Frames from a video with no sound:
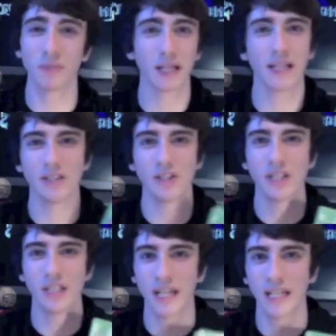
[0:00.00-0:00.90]
play the
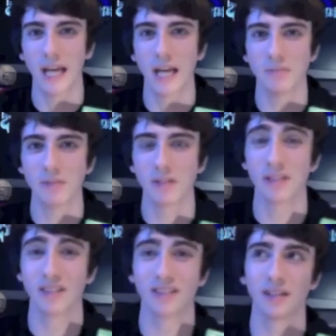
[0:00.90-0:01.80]
GTA games
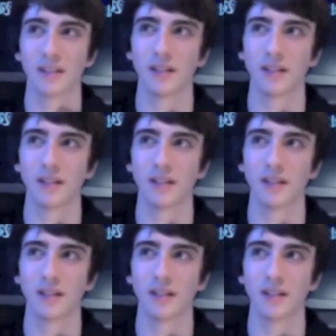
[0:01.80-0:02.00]
because